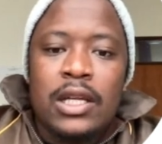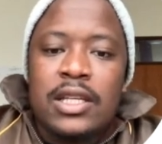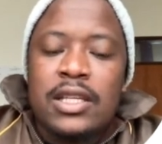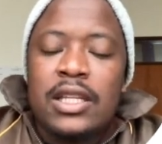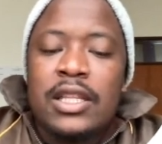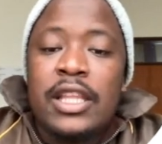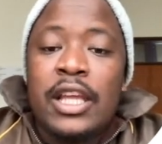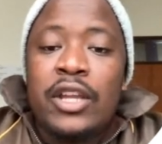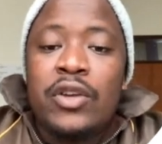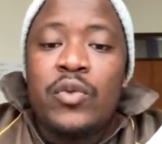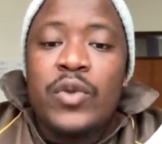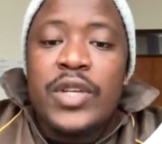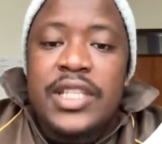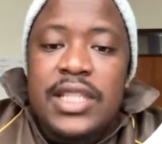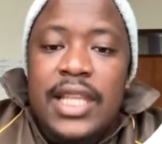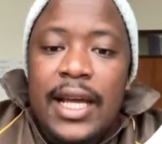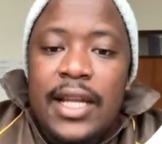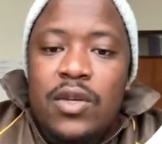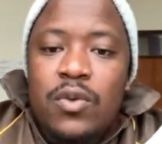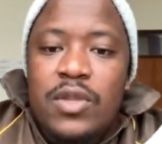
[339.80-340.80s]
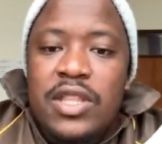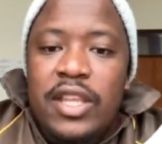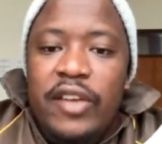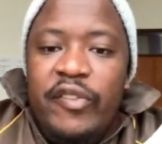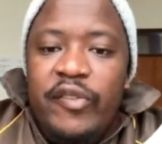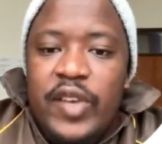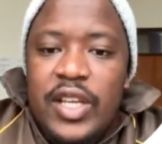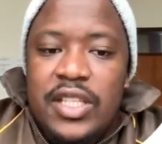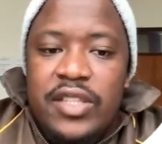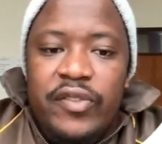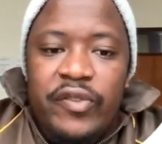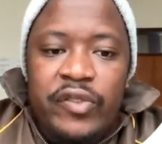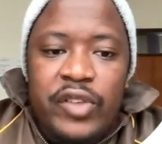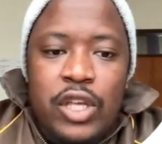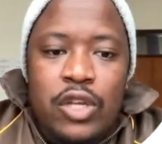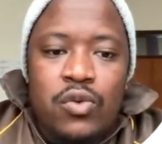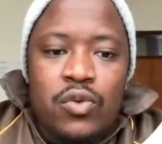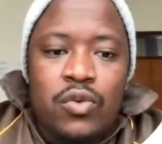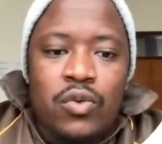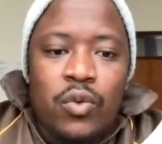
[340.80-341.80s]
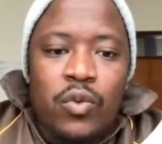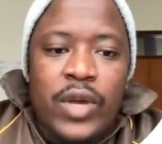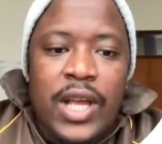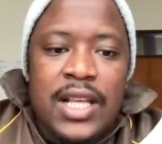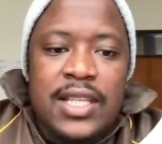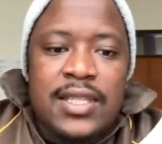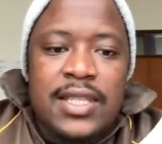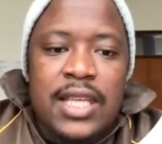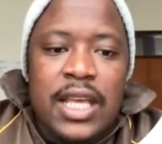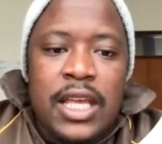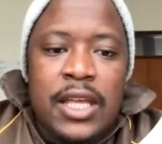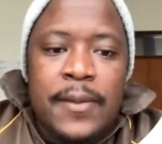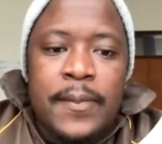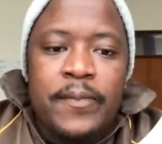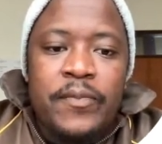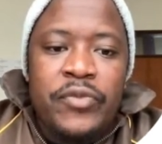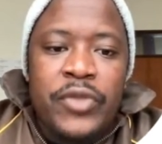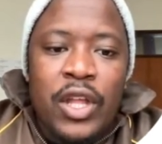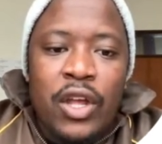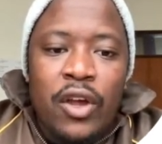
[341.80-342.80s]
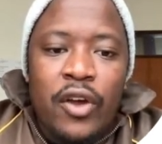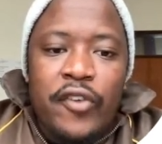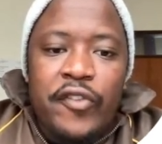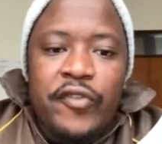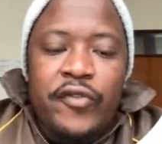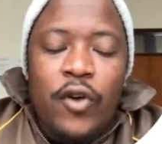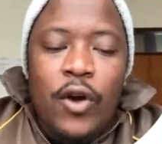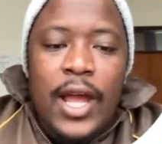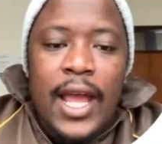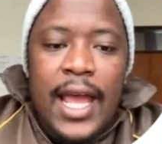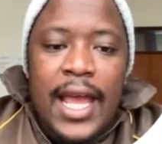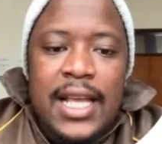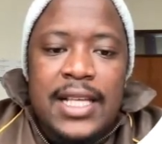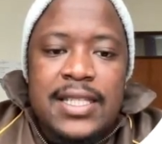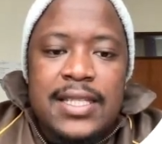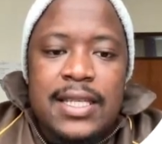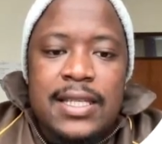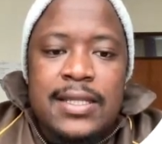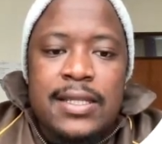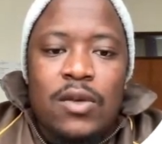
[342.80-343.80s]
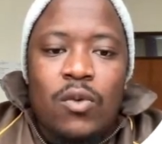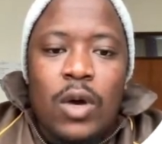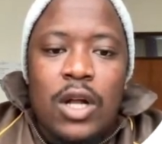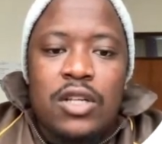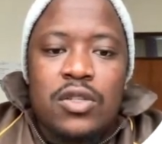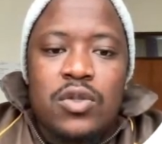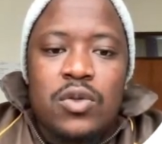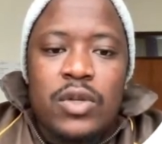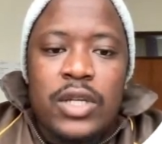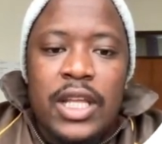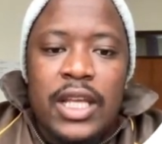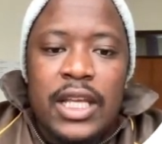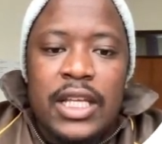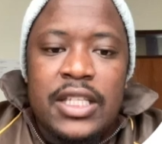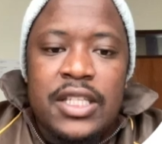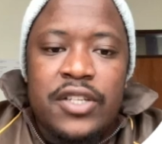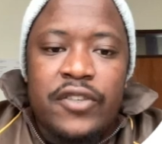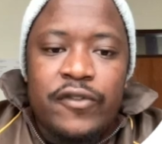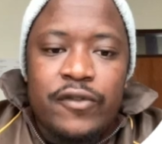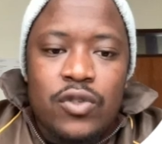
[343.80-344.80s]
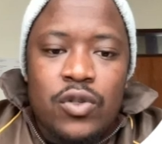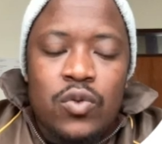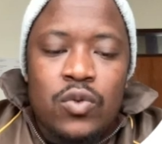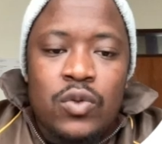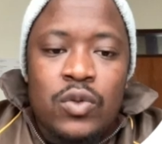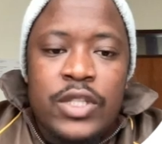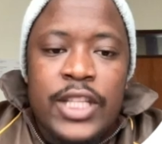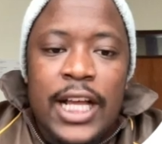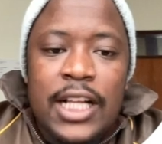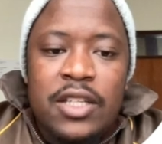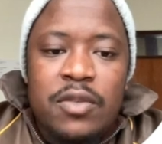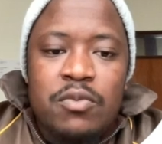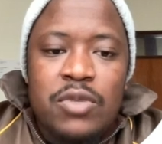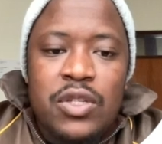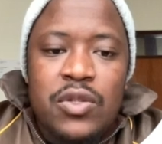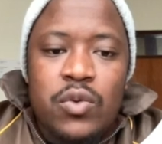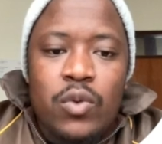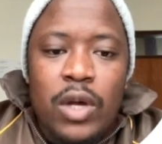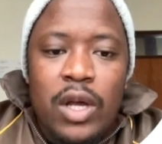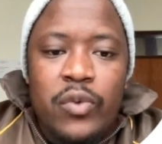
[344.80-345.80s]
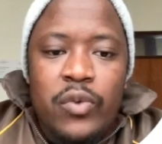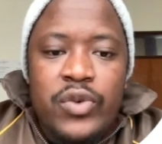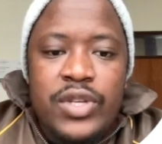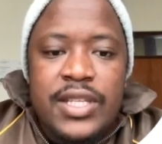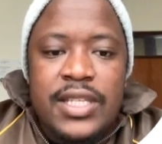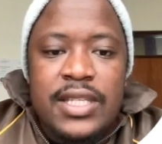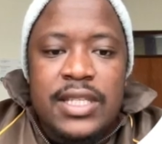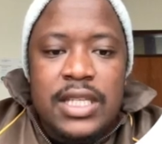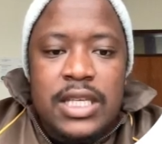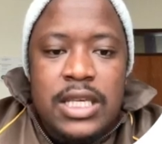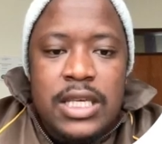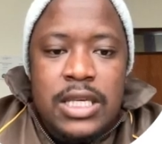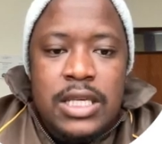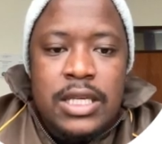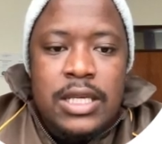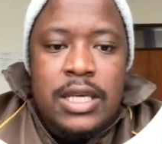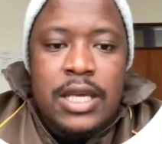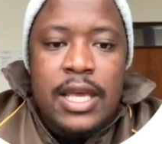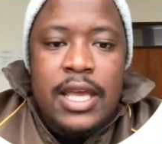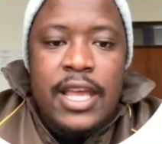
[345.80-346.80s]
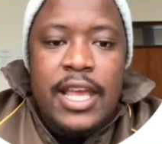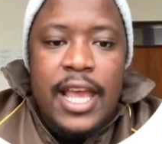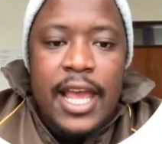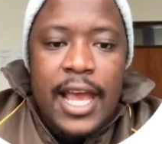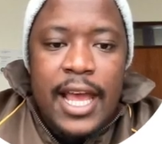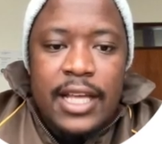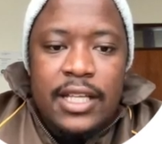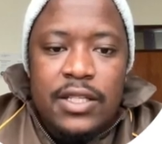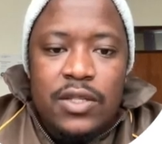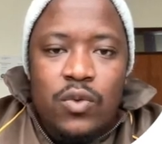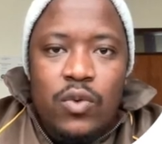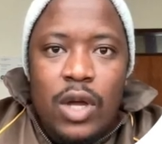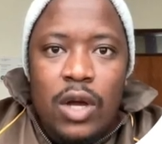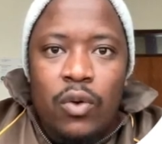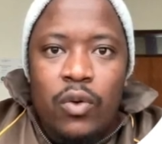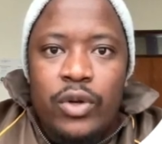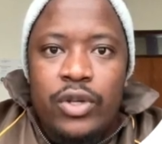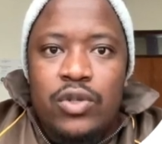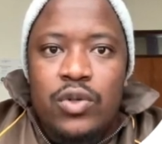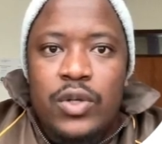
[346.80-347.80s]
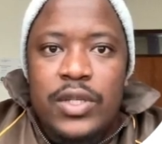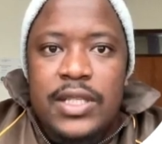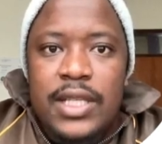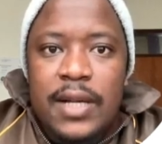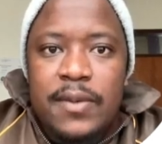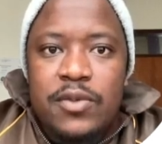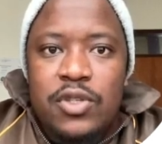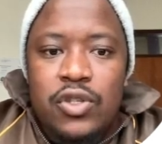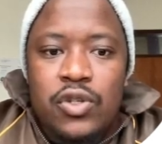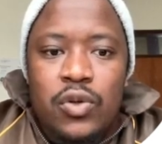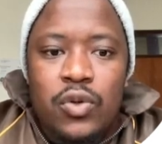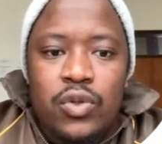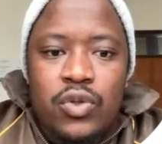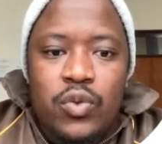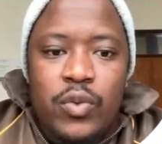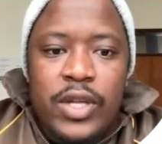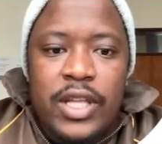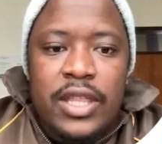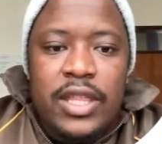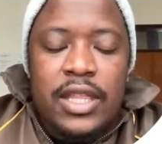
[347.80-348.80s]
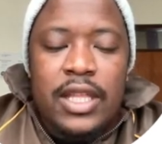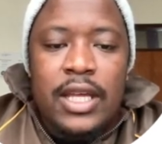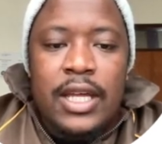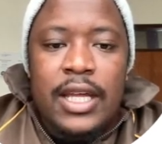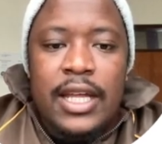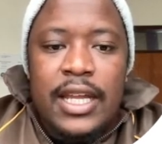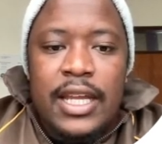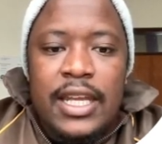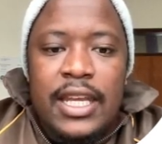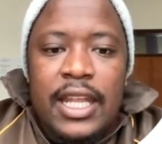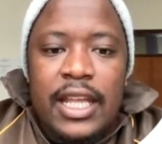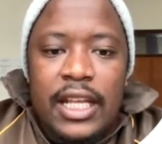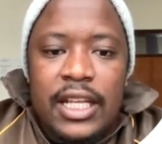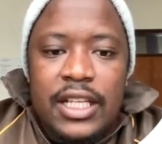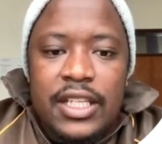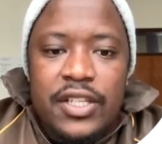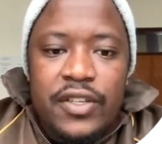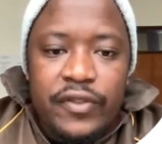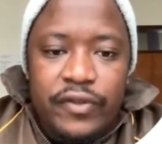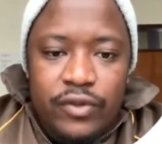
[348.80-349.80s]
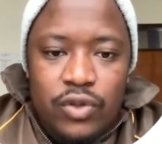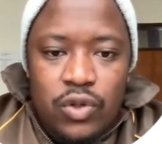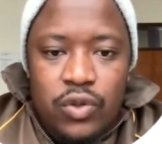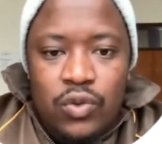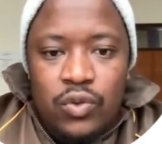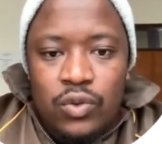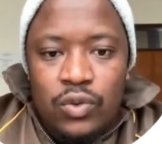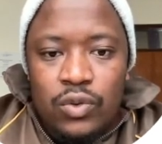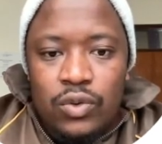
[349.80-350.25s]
Then we start with the first value. We are saying for x is equals to negative 2. That means where we see x, we are going to substitute with negative 2.